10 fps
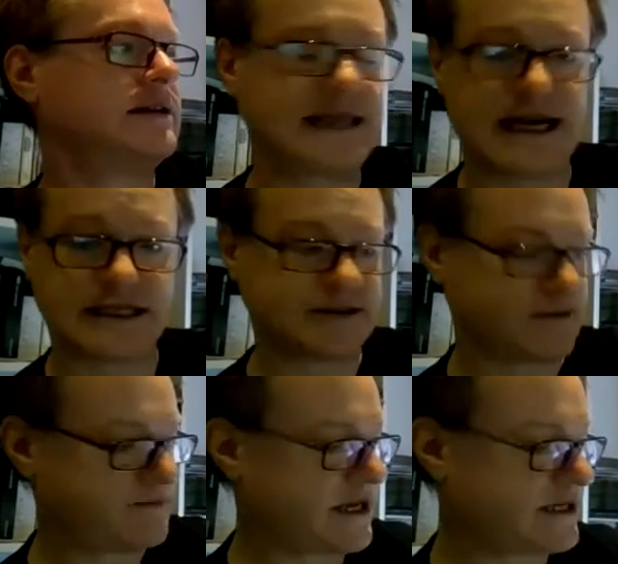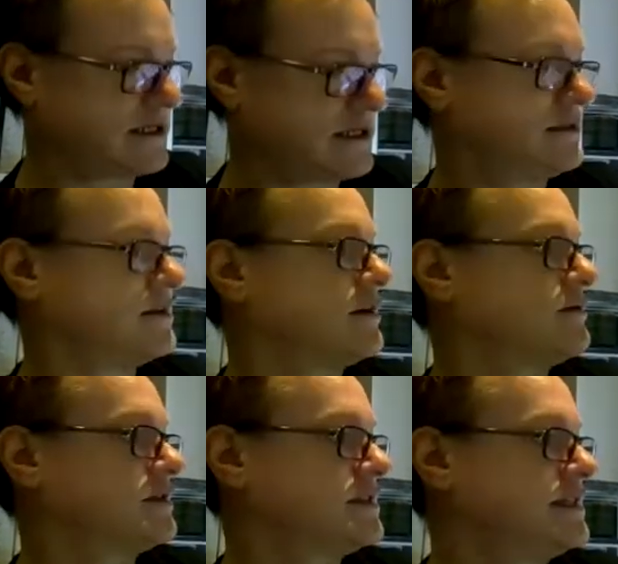Sectors repeated
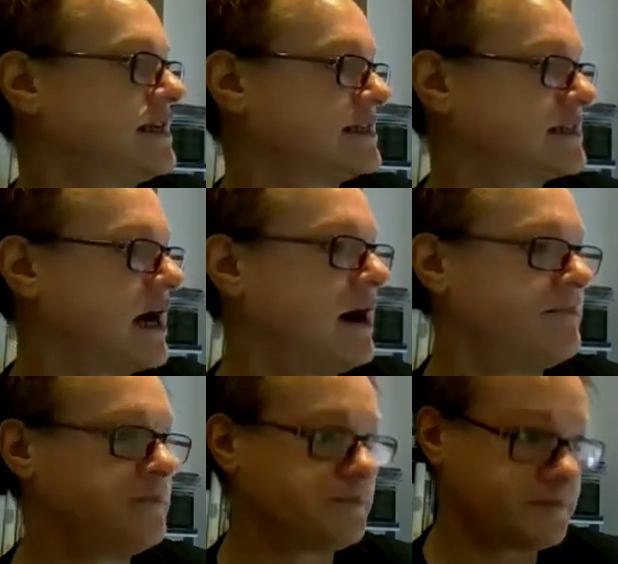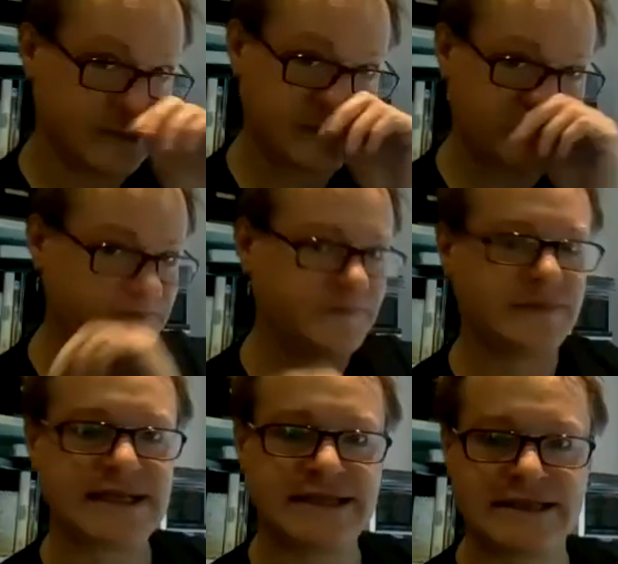across the disk.
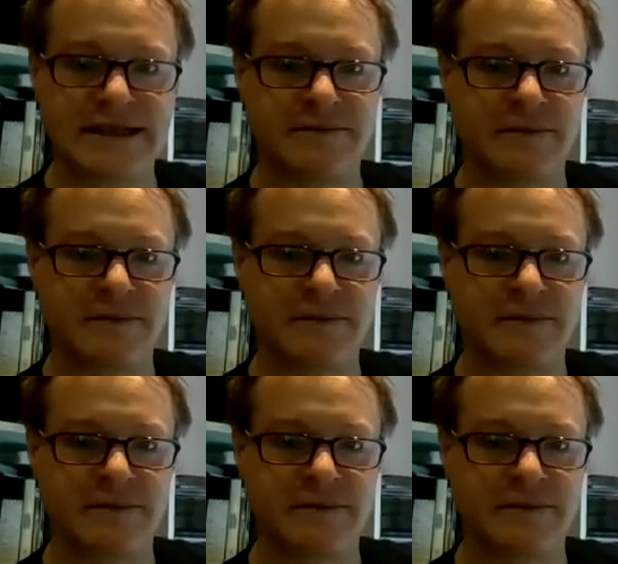This is a